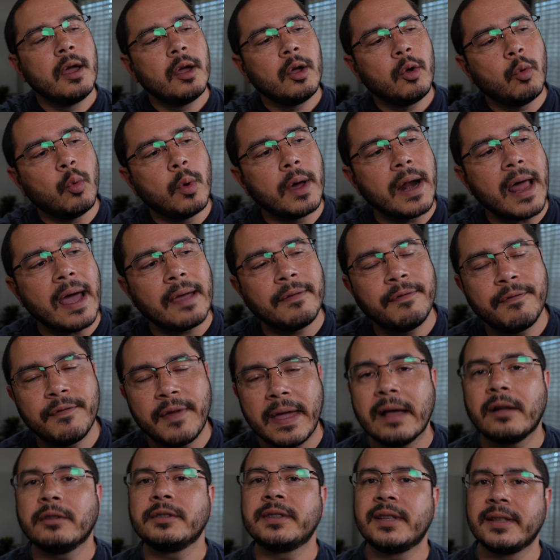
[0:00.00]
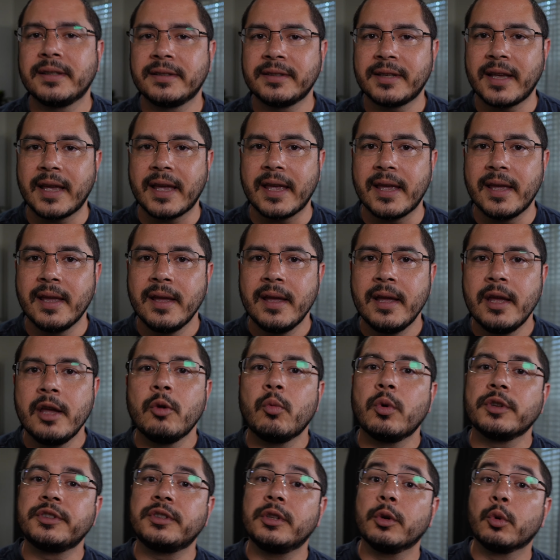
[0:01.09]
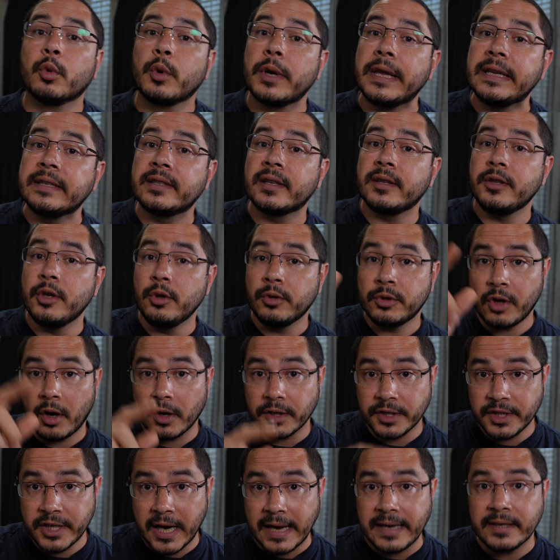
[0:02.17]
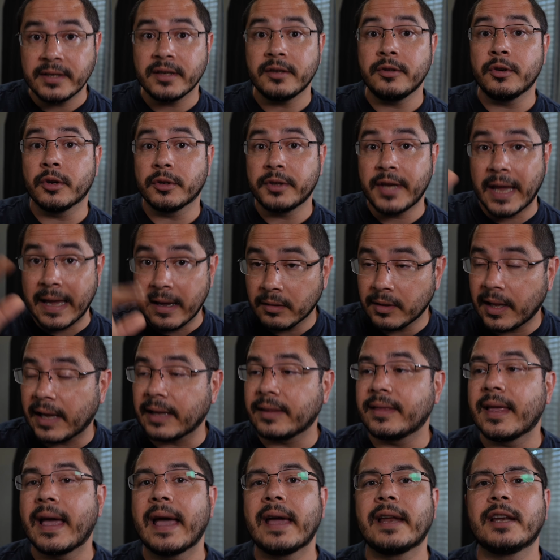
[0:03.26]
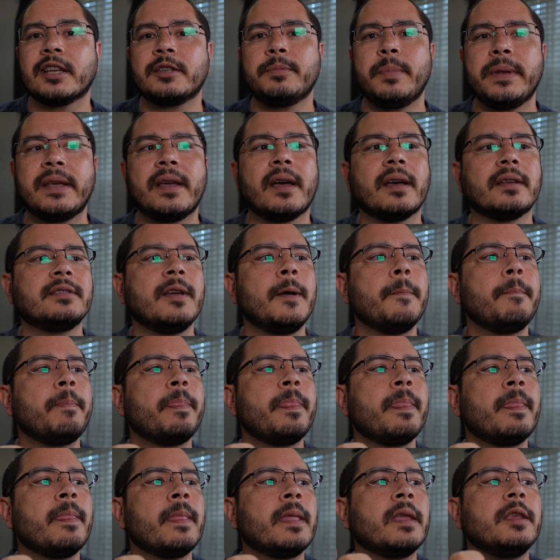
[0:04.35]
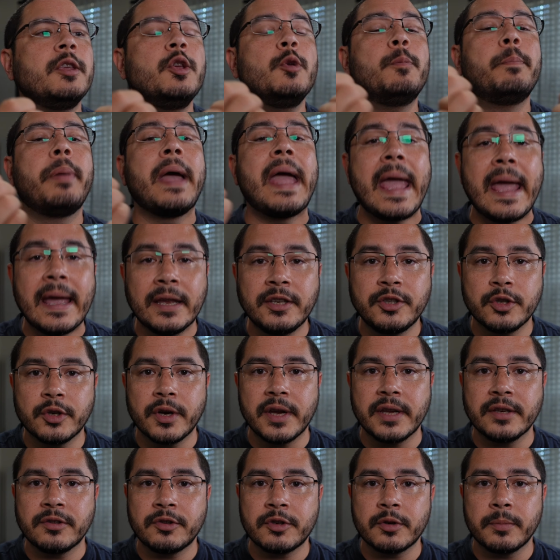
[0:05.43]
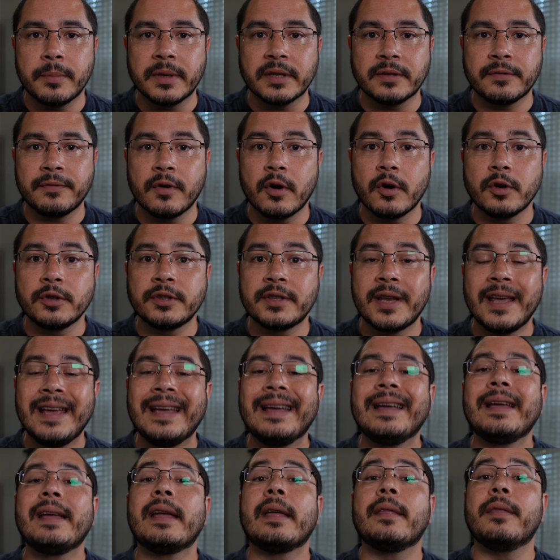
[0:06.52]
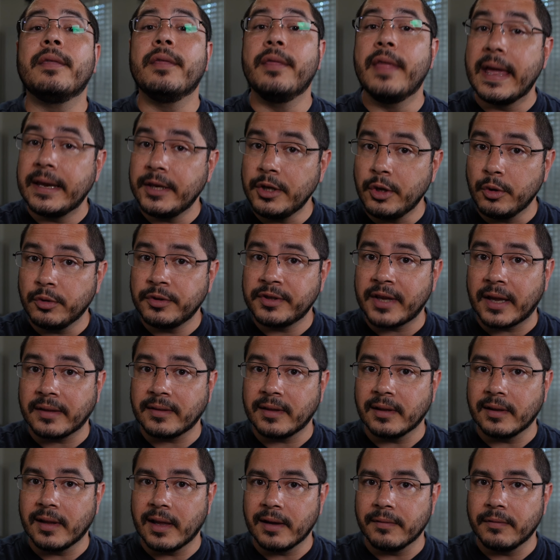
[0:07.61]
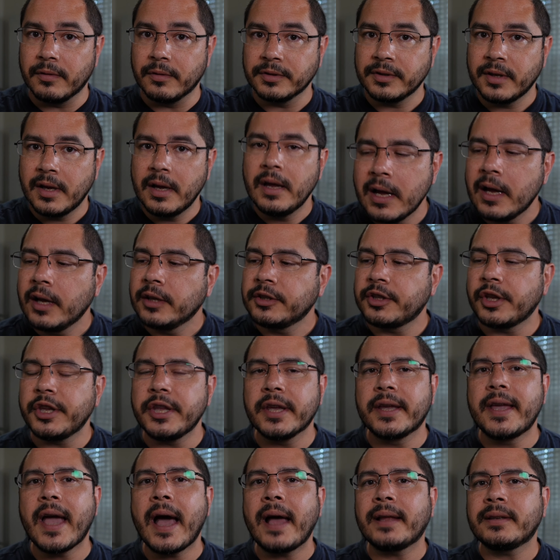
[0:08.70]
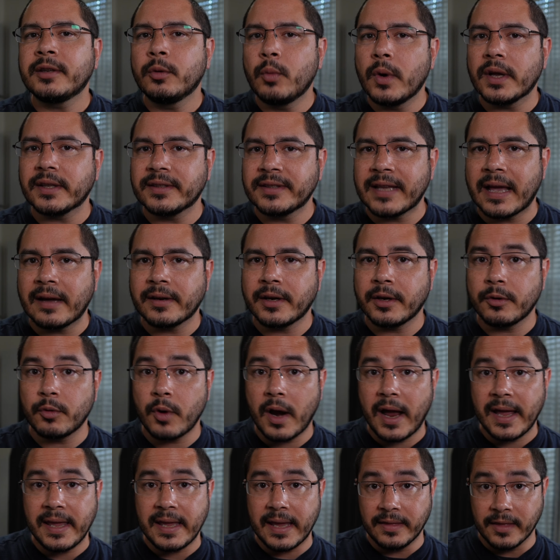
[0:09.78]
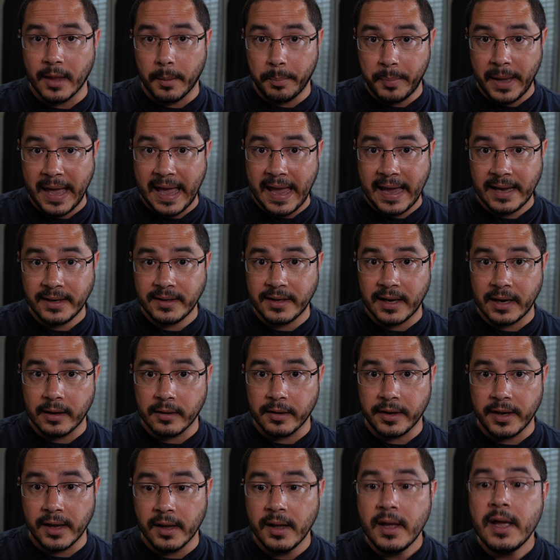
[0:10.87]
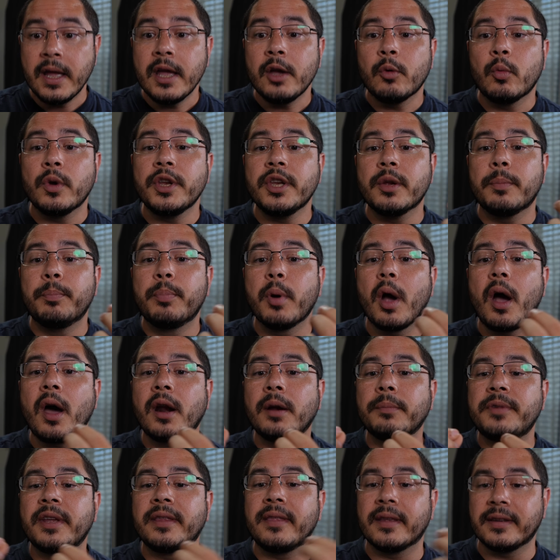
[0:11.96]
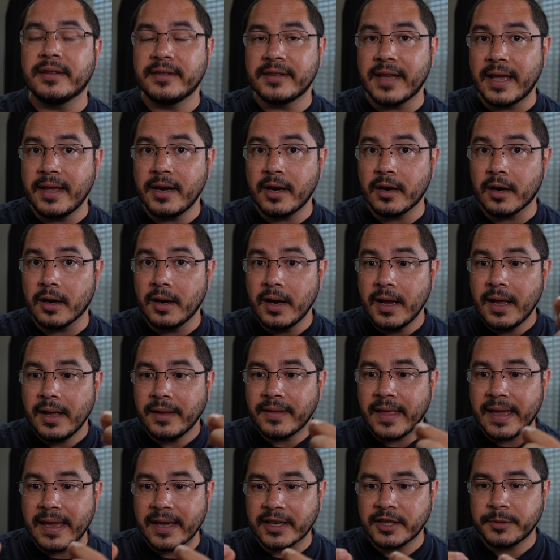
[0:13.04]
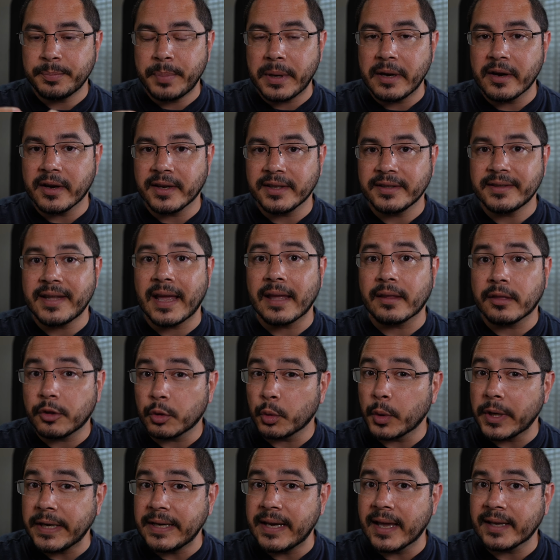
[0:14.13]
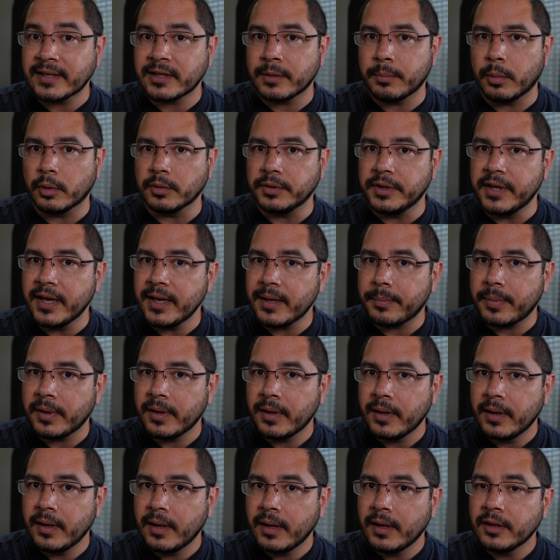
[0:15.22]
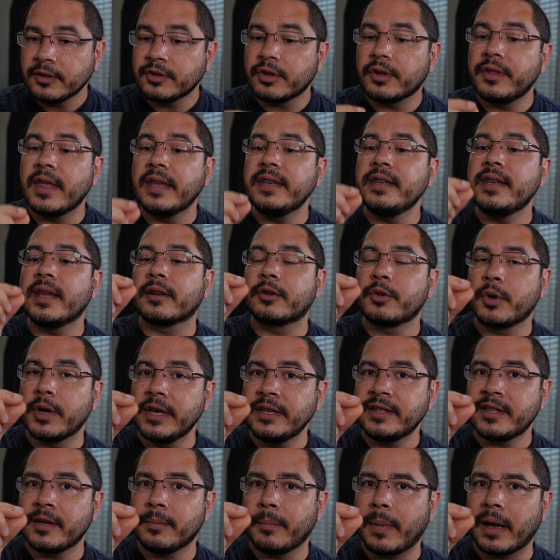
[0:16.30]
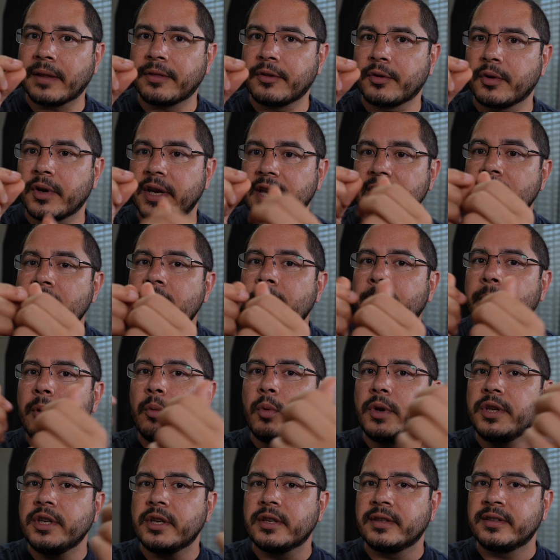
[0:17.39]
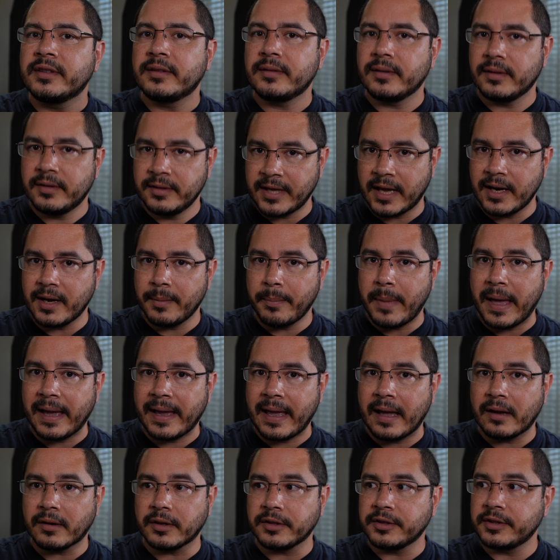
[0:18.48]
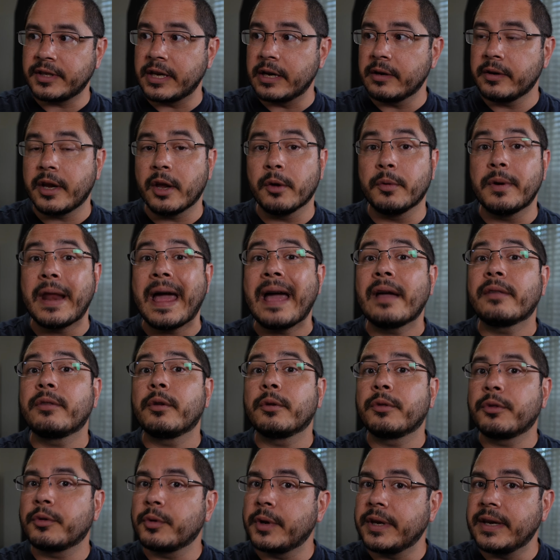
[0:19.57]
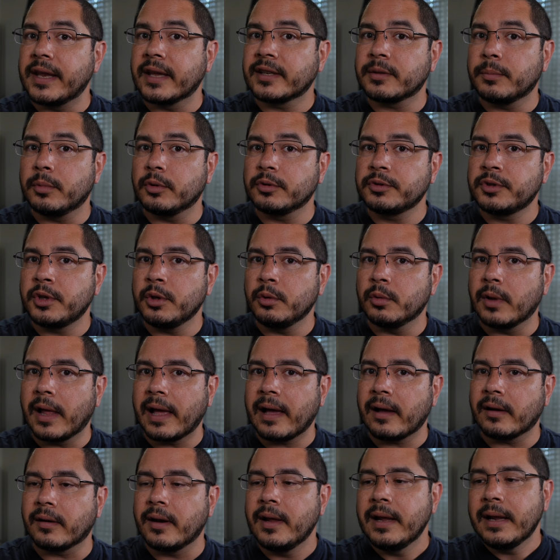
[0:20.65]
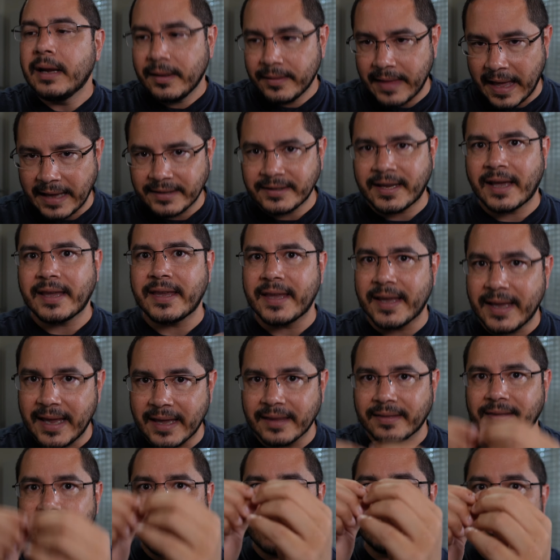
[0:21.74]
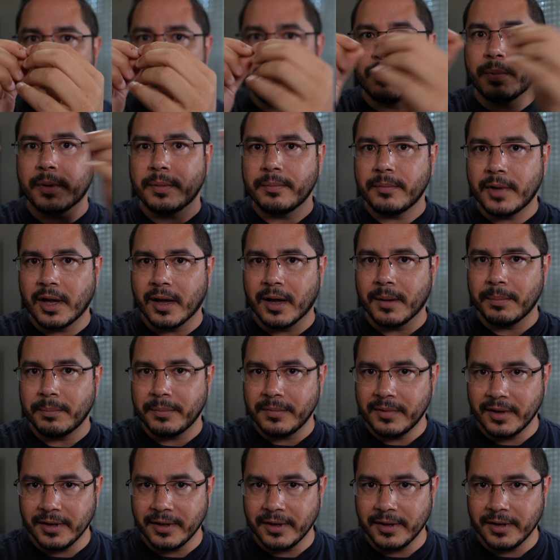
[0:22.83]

What I failed to say was the reason you start chasing your tail like that is because you panned your instruments first and then you set the levels. So you got to what sounded right in the panned area. When you brought them to the center, they experienced that 3 decibel dip. So then you increased them by 3, but when you send them back out to stereo, now they're 3 decibels too loud. That's how you get in that loop up,